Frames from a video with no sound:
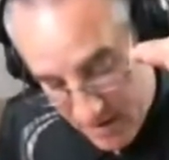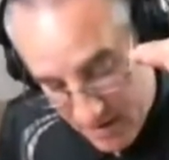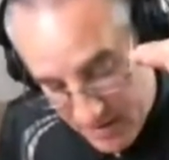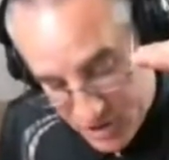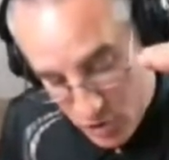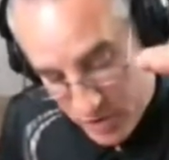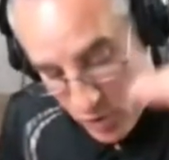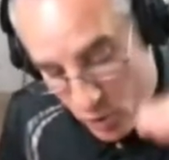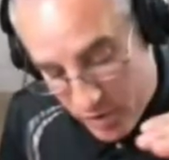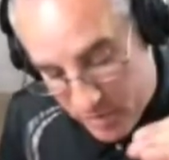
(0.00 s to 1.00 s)
these are in
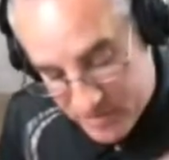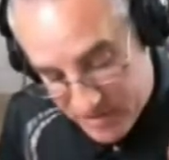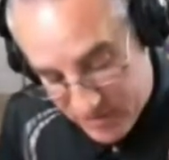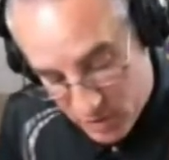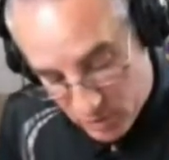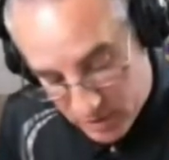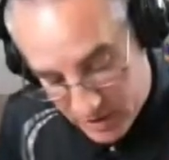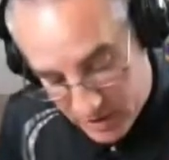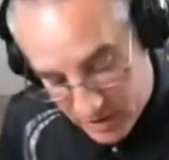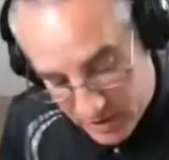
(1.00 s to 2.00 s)
order of difficulty.
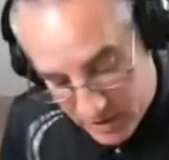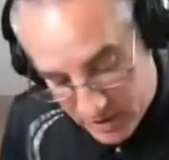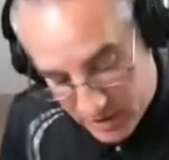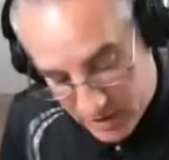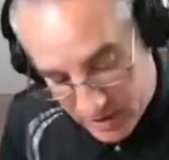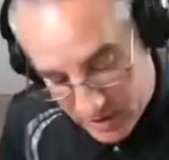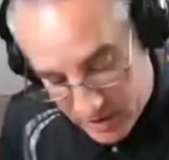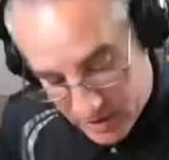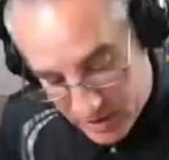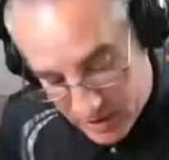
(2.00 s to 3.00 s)
So
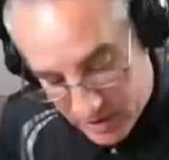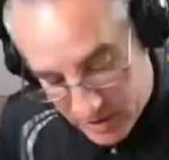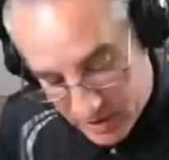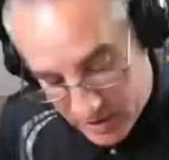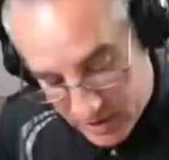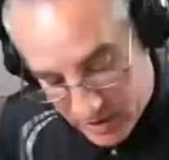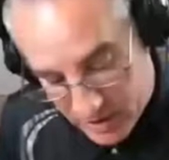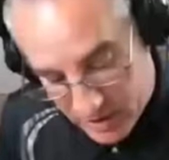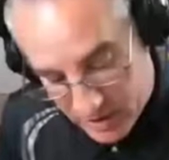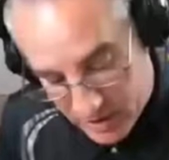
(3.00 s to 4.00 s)
barbarian is the
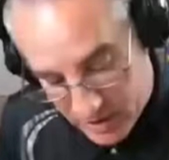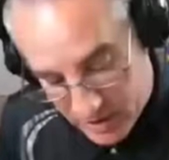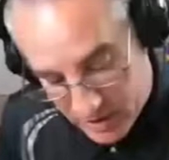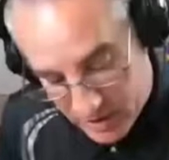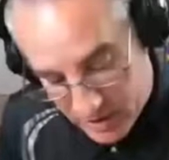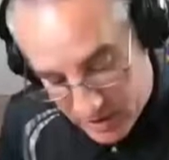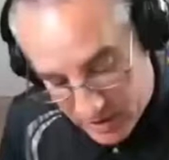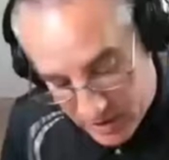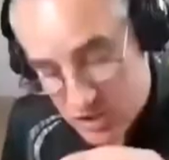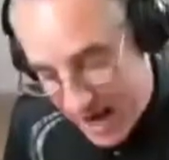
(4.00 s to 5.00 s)
easiest class
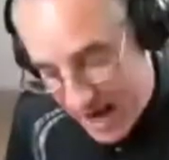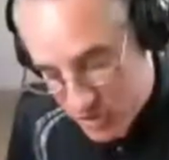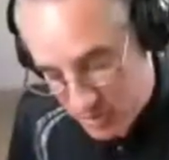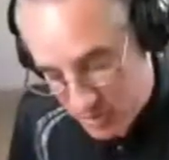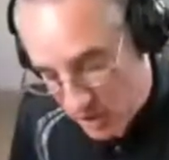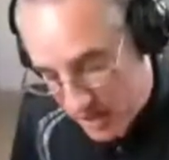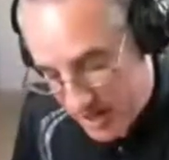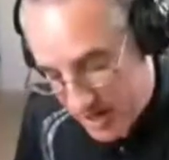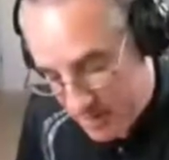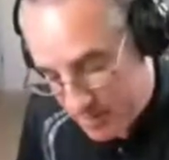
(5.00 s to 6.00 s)
to actually
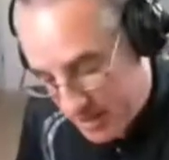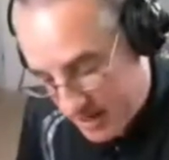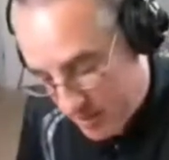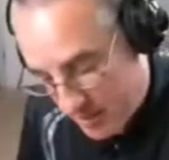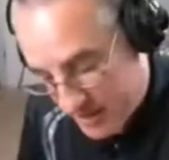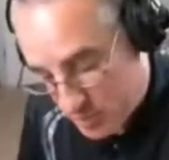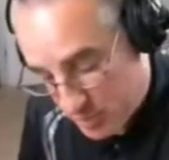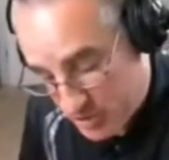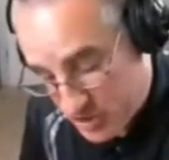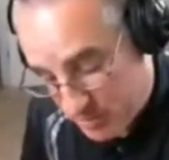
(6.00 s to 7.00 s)
play and be, right? It's
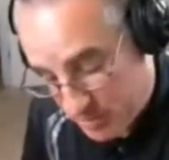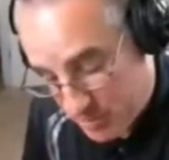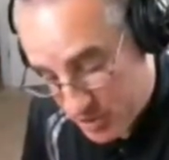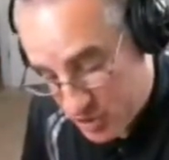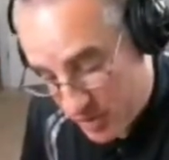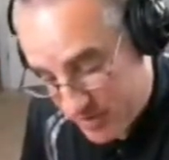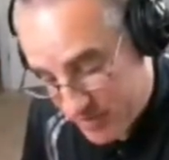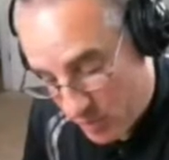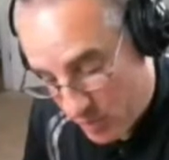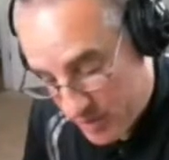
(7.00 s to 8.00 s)
pretty simple, pretty
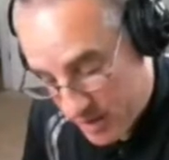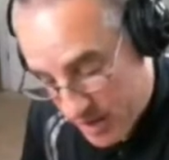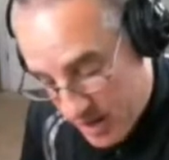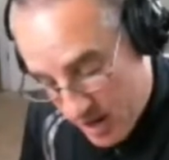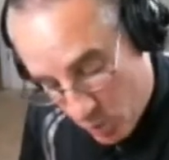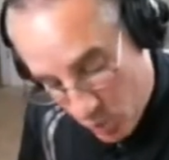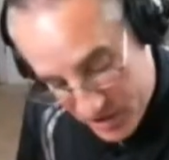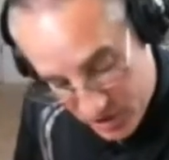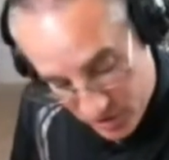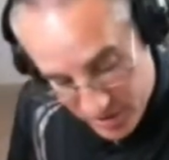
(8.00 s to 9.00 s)
straightforward.
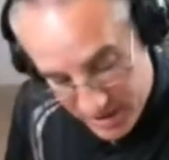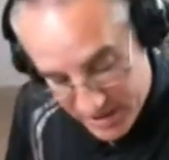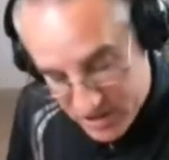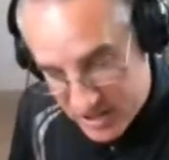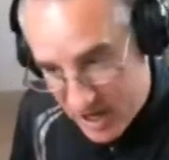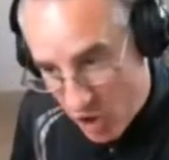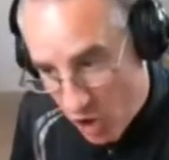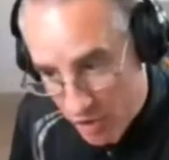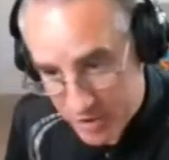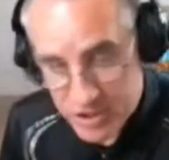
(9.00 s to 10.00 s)
Wizard is the
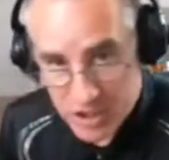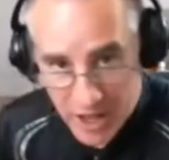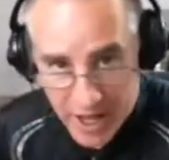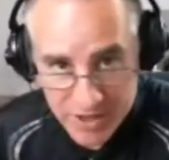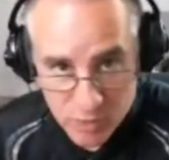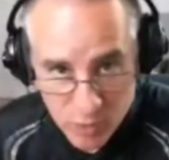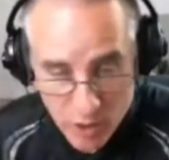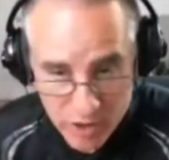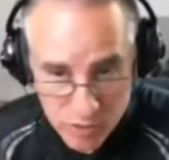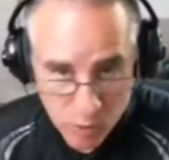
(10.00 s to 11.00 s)
hardest class. It
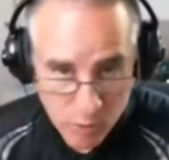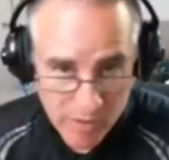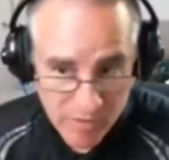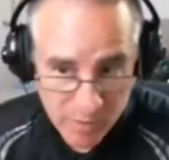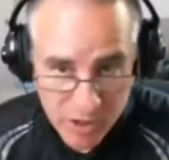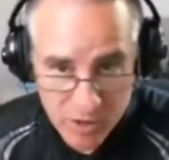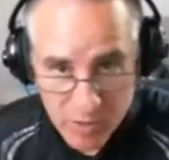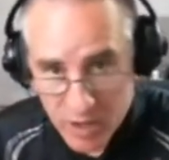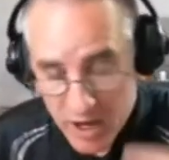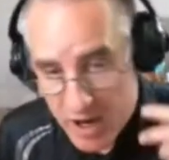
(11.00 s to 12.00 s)
requires more work from you,
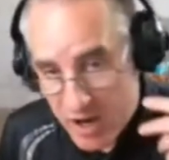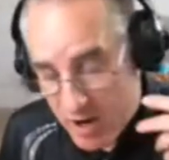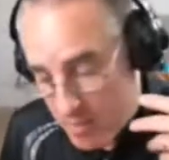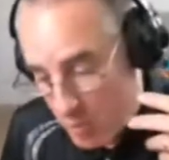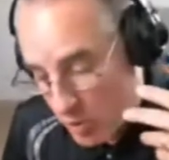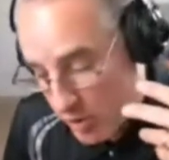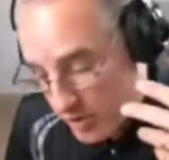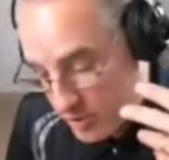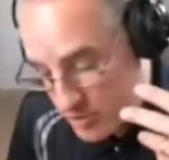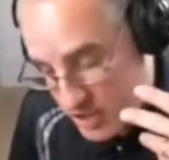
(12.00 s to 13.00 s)
more
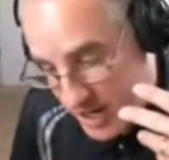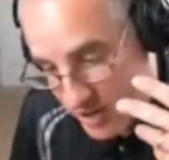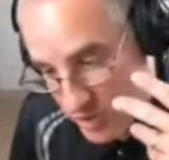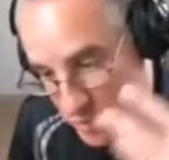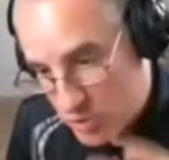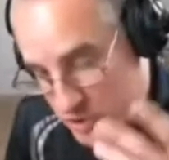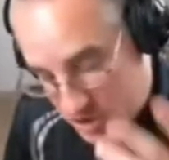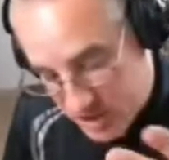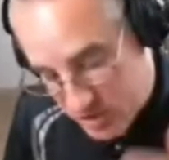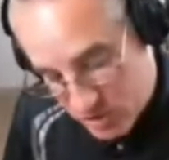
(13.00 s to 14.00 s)
understanding of the rules,
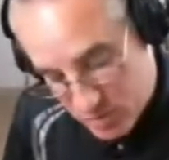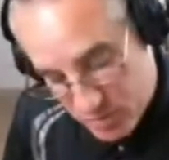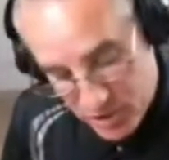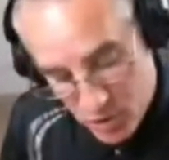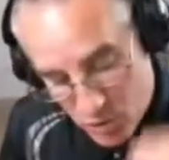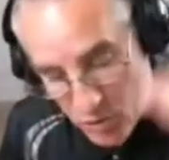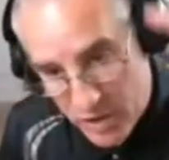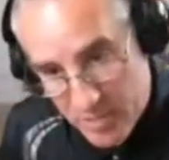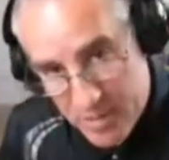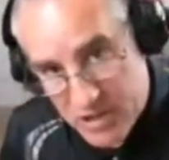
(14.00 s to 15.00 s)
etc. So it's pretty cool. They
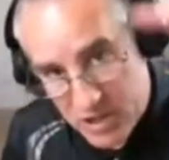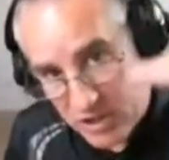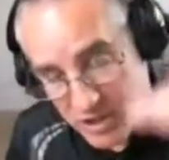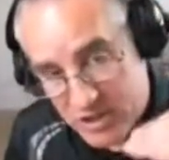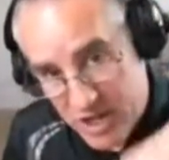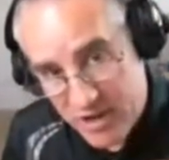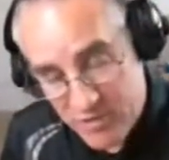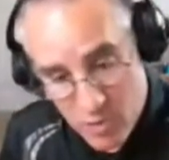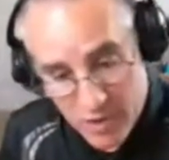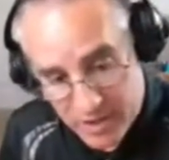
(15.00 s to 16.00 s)
basically say if you
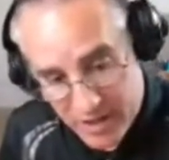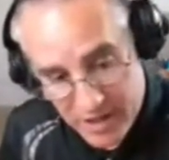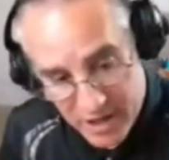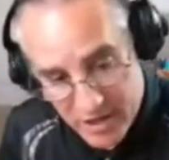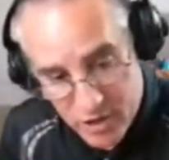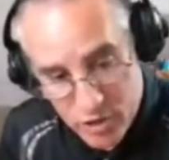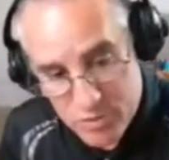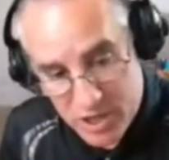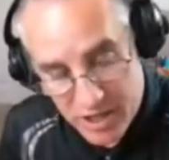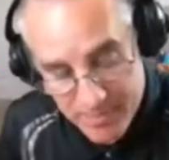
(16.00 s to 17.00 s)
want to get noobs
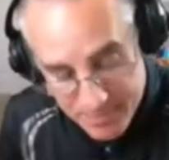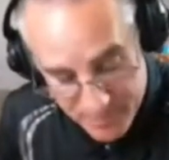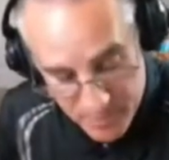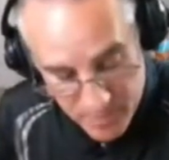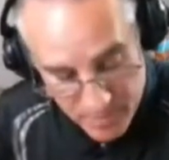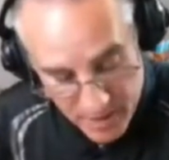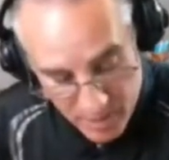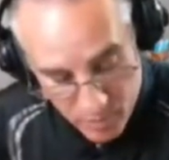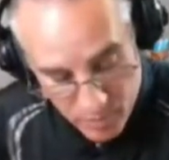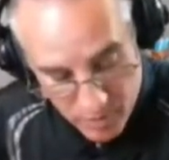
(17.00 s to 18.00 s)
in,
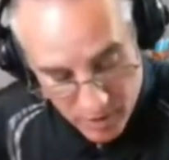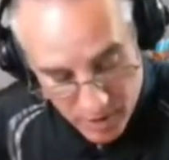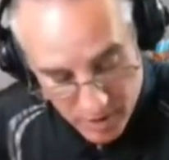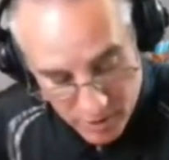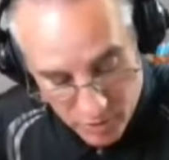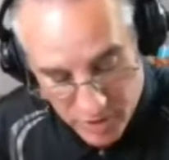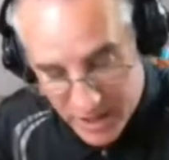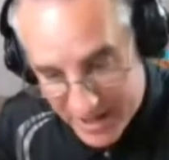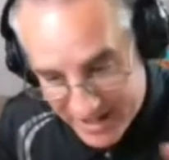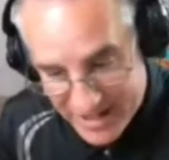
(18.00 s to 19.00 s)
you can
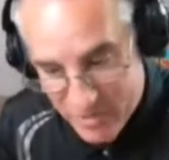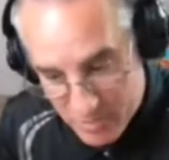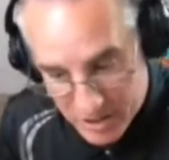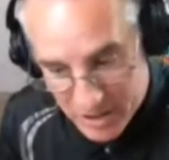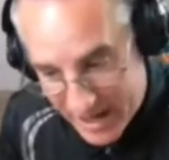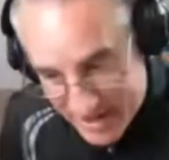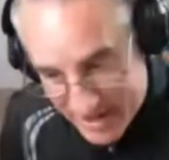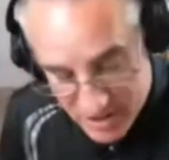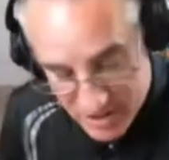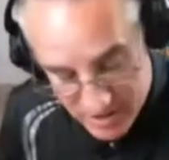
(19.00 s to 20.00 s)
kind of give them a class
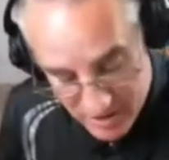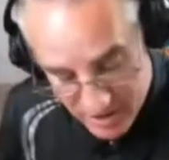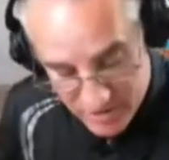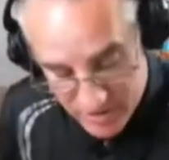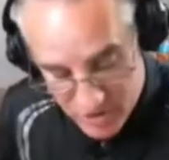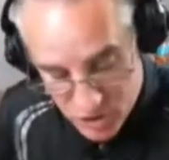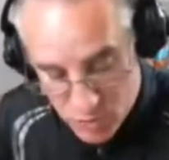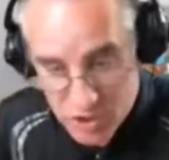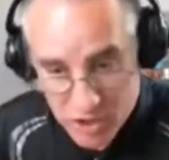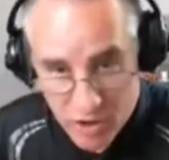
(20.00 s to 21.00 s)
that suits
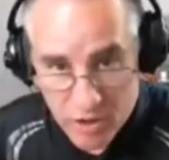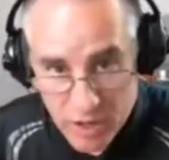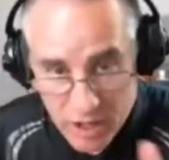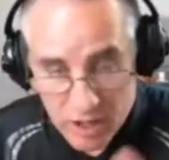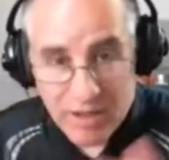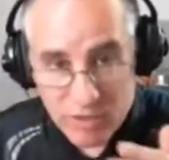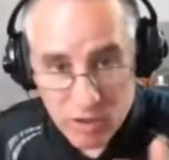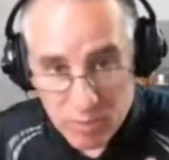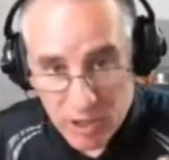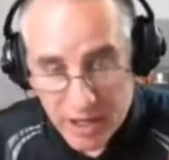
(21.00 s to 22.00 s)
their
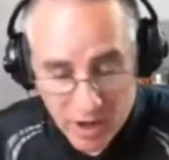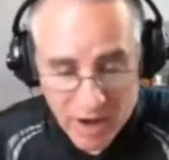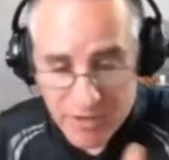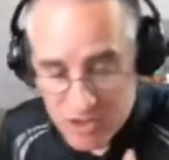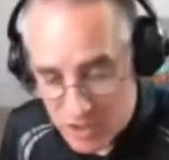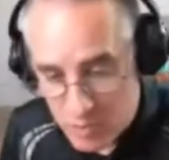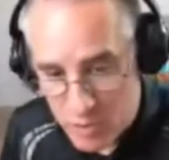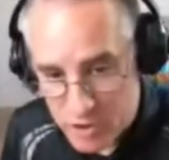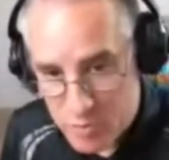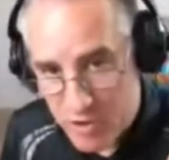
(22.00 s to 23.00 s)
level of play. Obviously,
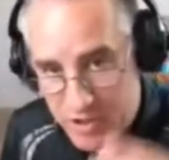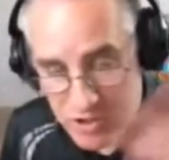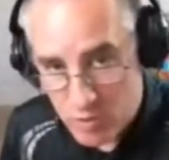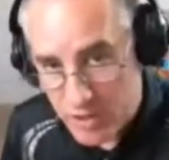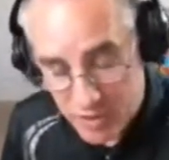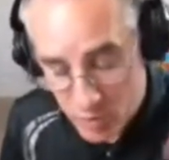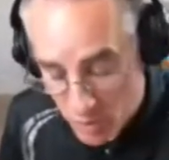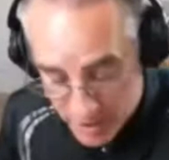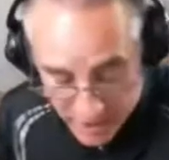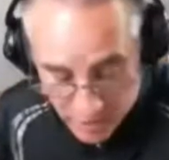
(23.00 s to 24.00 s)
we're experienced, so whatever you
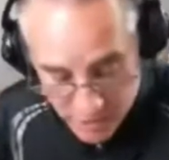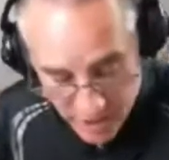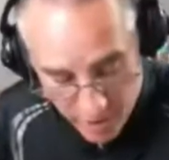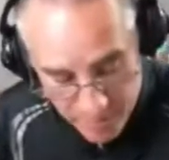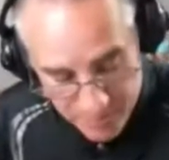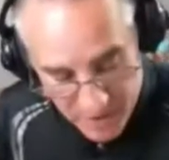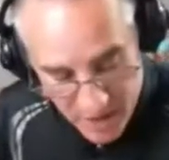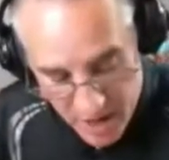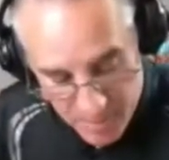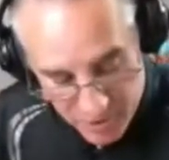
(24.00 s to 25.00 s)
want, I don't care.
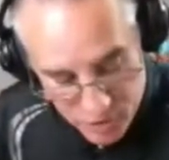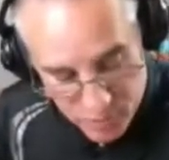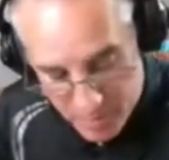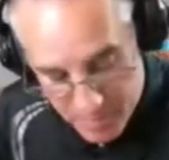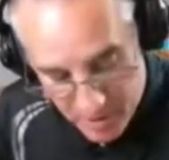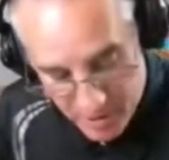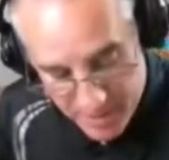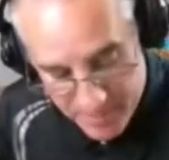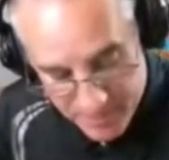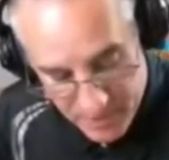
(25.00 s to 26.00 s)
But there's
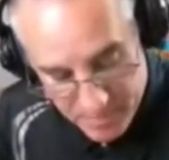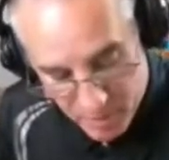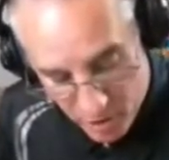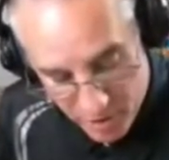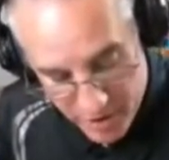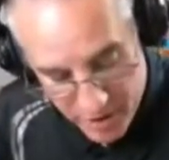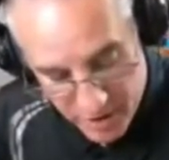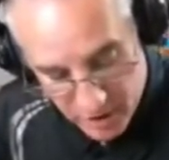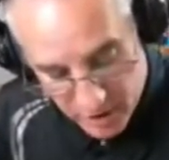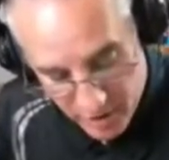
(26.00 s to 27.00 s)
barbarian, bard,
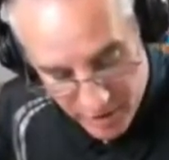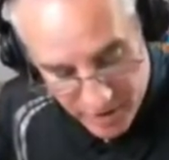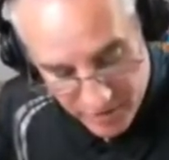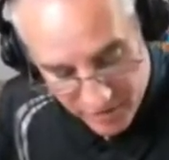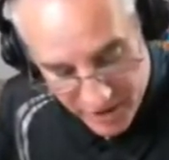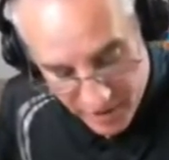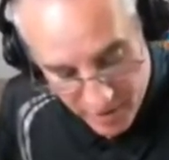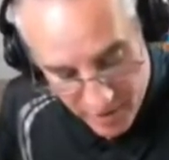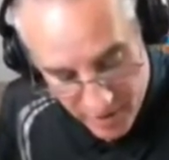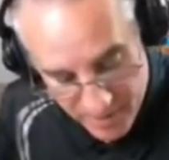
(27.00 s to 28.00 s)
cleric, fighter,